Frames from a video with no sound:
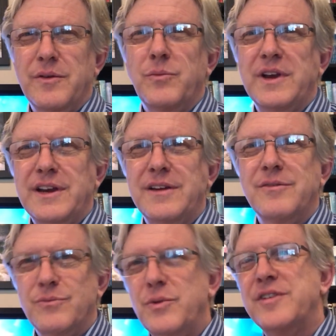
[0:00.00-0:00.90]
we
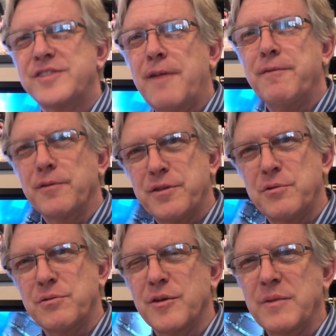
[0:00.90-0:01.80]
suffer
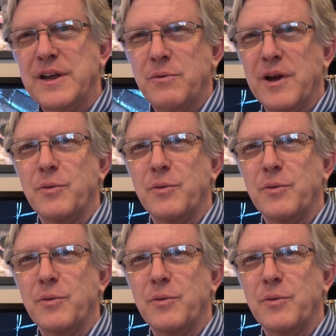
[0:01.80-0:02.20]
through them anyway.